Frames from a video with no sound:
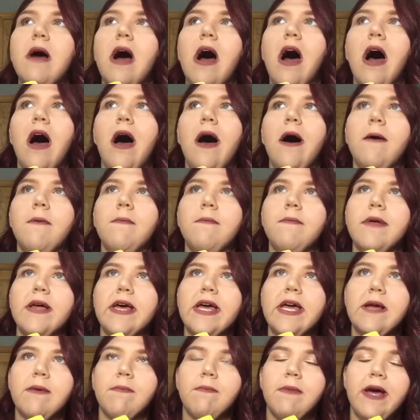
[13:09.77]
um
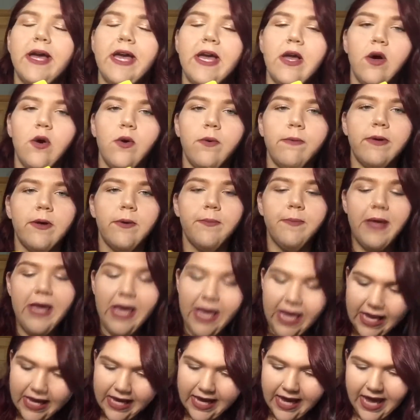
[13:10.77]
like my oatmeal
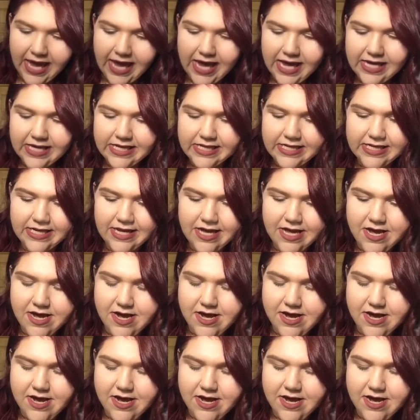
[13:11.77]
pancakes,